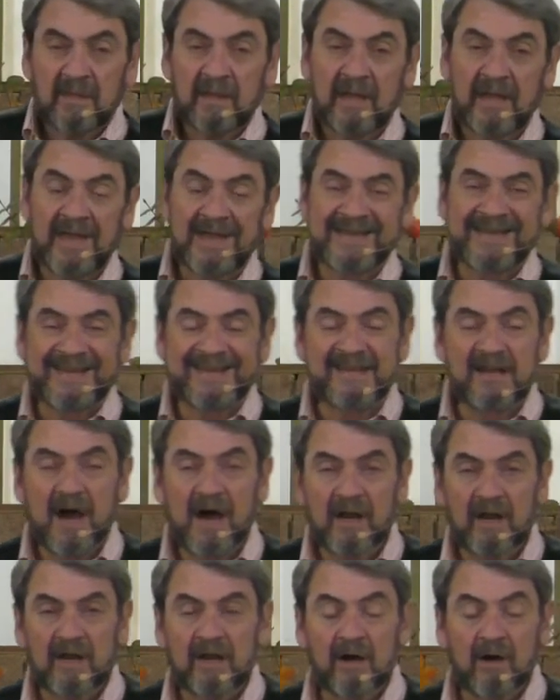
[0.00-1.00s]
It did
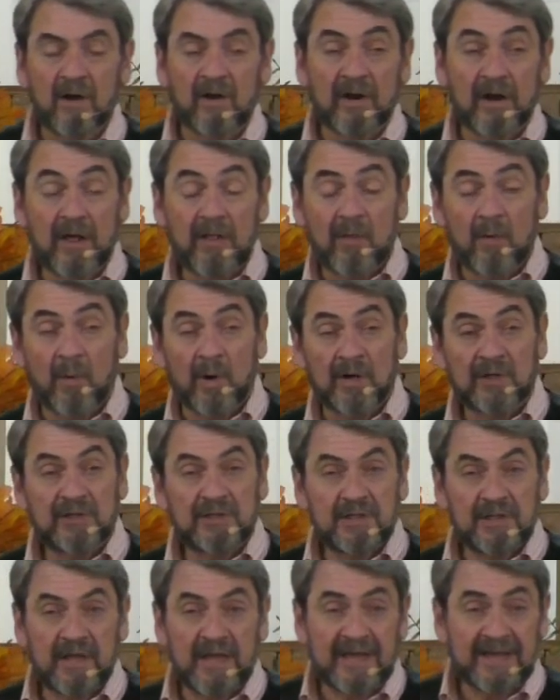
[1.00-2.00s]
not annul. In other
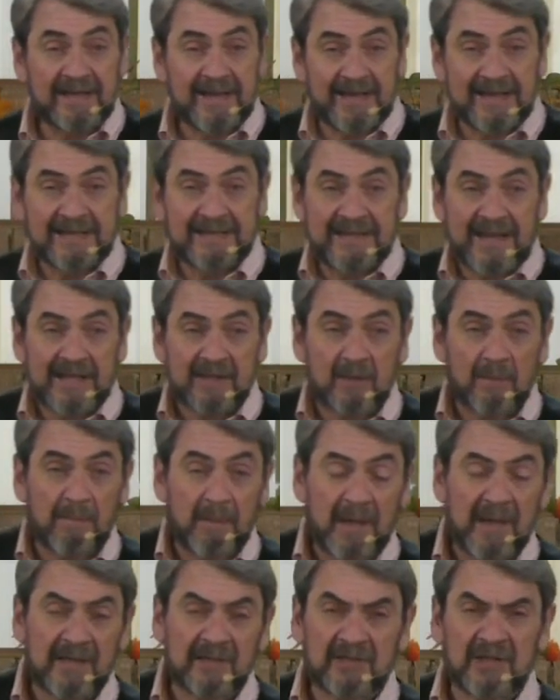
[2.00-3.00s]
words, it didn't take the
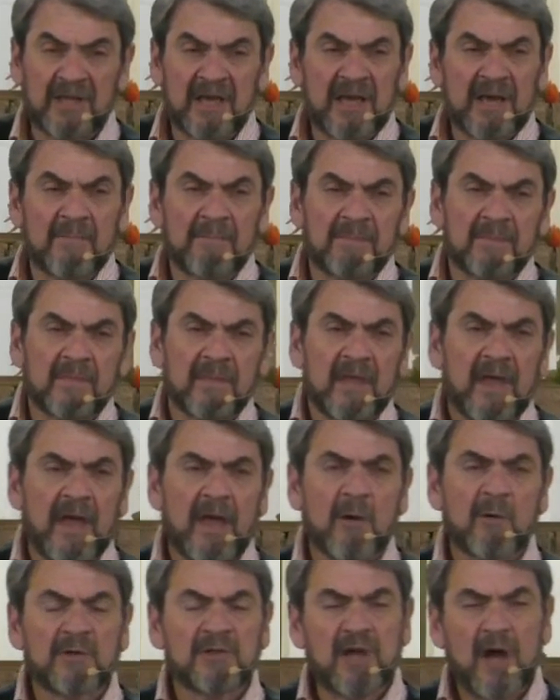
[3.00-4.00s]
place.
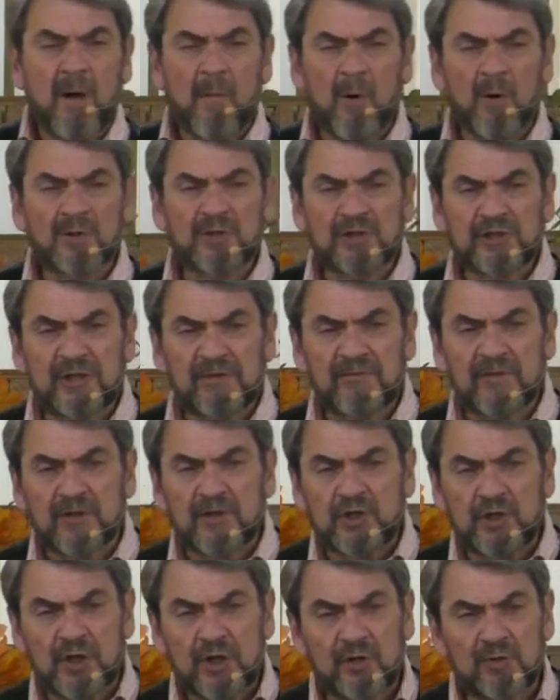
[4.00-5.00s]
It was almost as if the
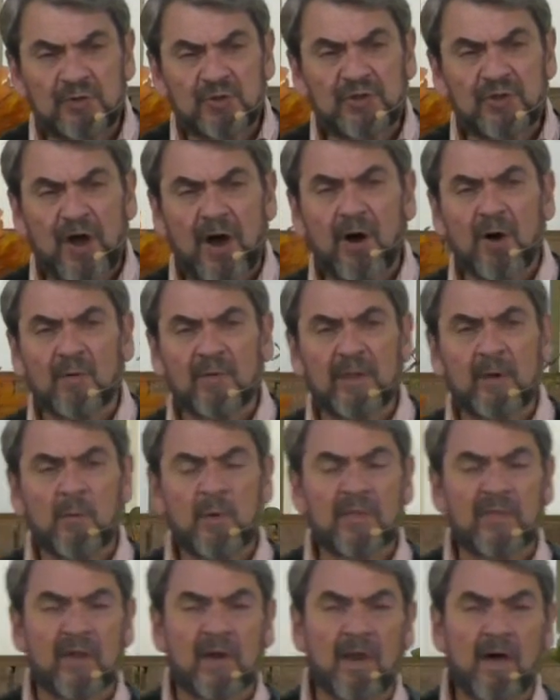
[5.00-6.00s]
Jews thought that
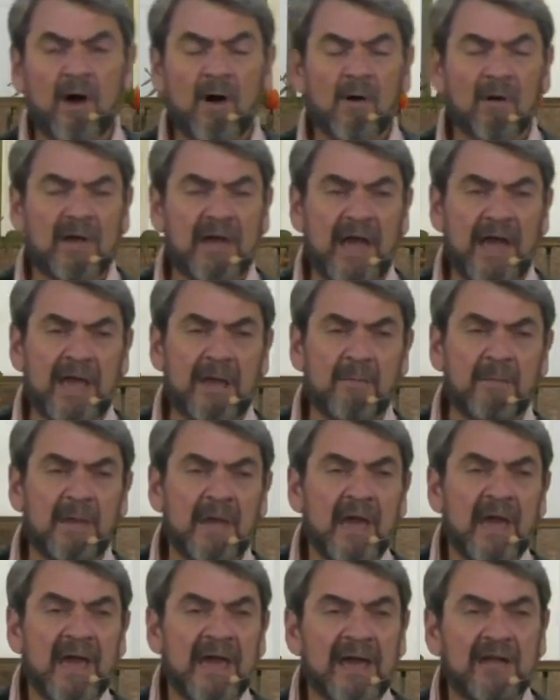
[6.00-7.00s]
when the law came,
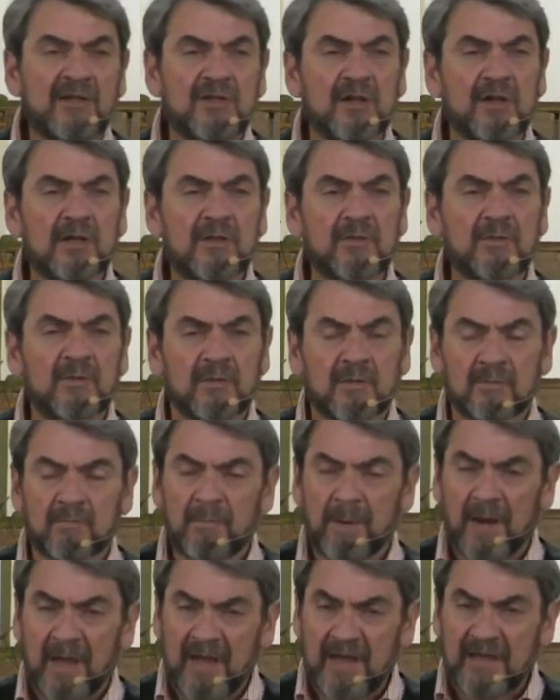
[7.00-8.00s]
it took
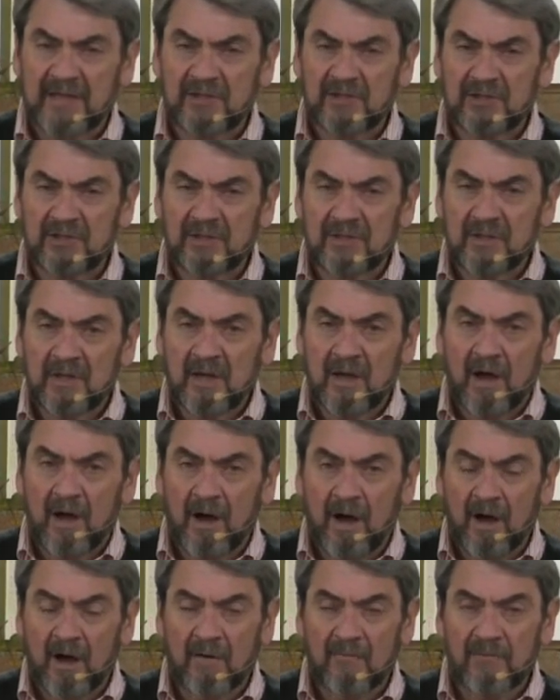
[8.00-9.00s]
place
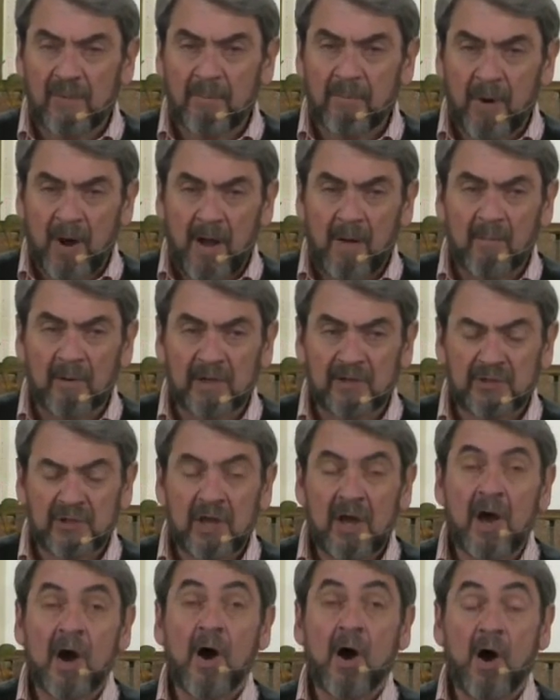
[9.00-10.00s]
of the promise,
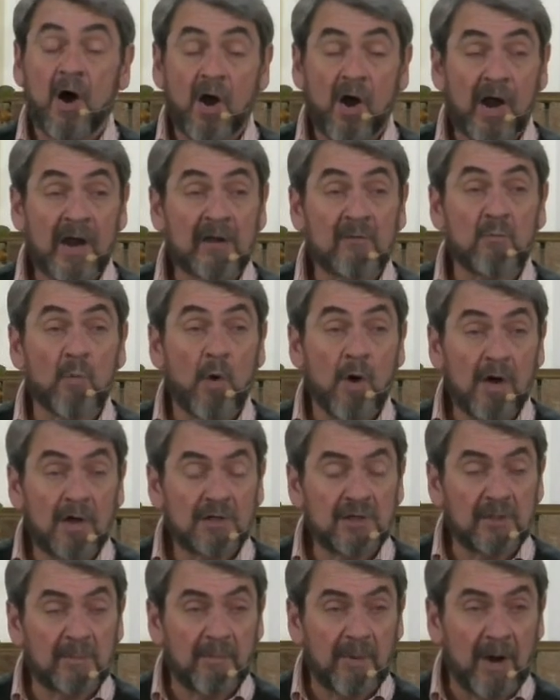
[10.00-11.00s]
or it
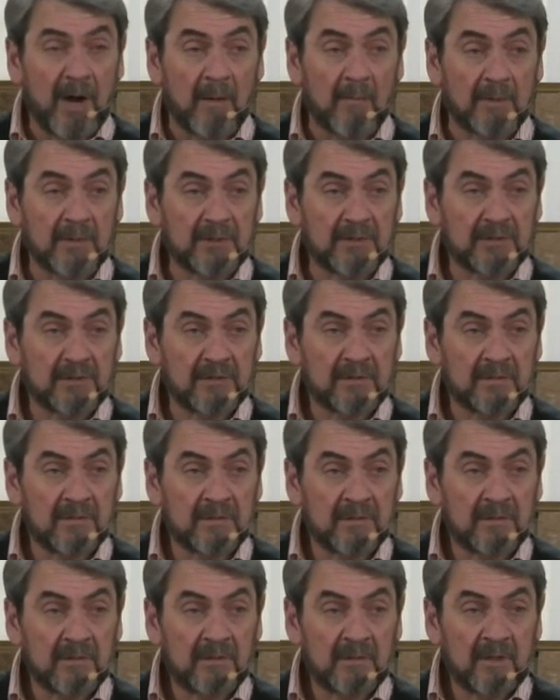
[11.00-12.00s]
was the promise.
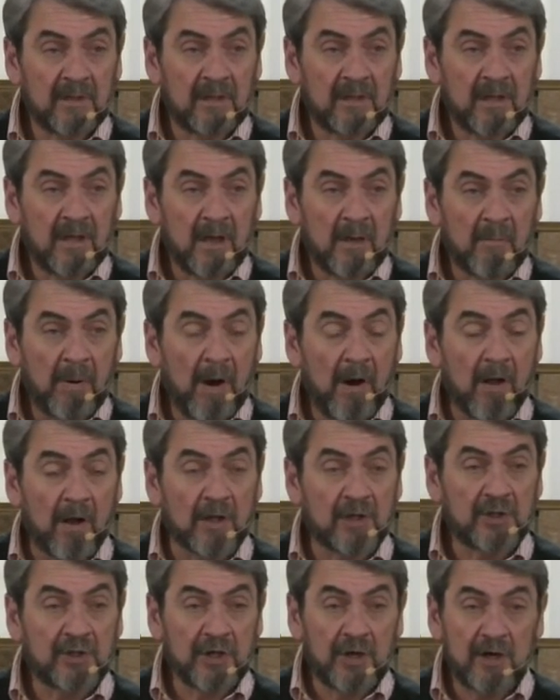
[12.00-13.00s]
Paul
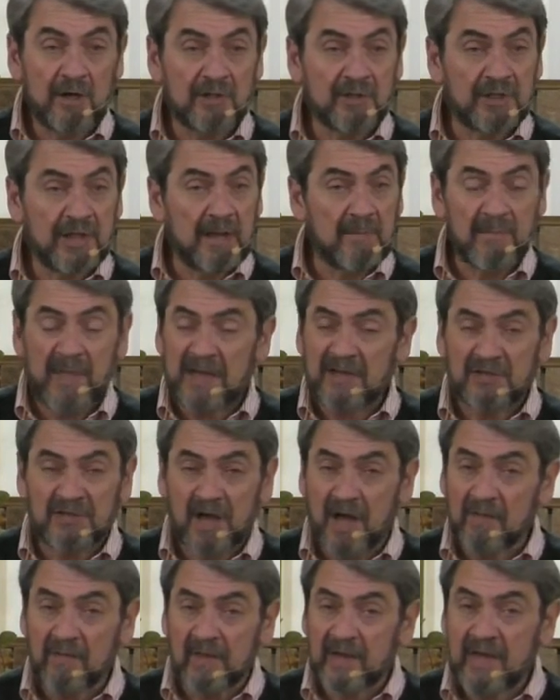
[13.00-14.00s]
assures them that's
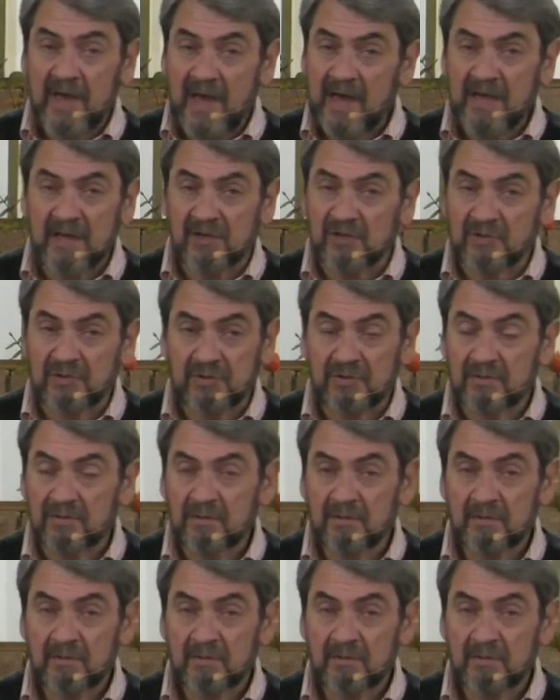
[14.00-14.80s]
not the case.